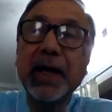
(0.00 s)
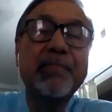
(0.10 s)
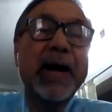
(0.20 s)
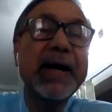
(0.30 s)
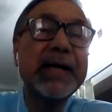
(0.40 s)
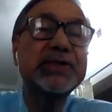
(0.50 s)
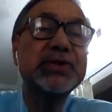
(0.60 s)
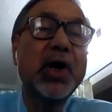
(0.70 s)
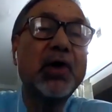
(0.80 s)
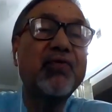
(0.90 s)
bucket
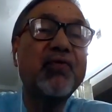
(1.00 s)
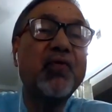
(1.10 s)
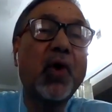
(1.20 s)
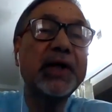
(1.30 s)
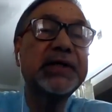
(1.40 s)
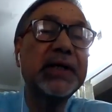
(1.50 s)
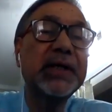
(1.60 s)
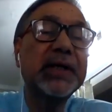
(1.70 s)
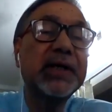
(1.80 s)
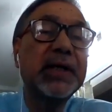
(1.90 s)
of water
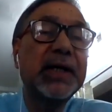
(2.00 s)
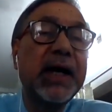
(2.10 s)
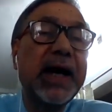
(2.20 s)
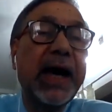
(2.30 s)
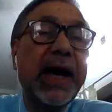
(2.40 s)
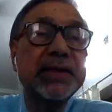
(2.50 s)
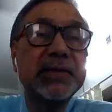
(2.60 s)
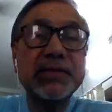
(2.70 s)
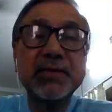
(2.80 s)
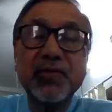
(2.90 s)
and
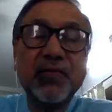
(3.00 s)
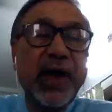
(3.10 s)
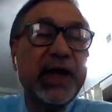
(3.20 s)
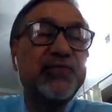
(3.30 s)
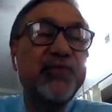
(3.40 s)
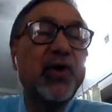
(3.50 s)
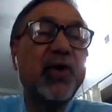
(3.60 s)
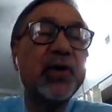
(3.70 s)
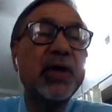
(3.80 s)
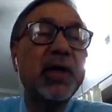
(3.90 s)
wait
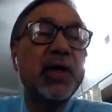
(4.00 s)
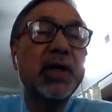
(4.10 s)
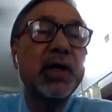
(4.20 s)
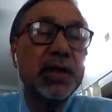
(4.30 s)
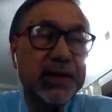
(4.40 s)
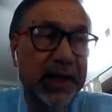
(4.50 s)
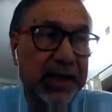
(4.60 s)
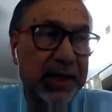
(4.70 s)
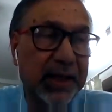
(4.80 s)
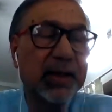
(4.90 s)
for
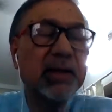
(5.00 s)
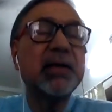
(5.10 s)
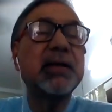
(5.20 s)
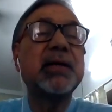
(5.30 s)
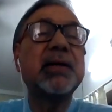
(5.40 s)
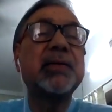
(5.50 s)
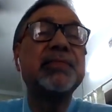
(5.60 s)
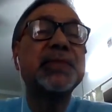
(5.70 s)
the uh,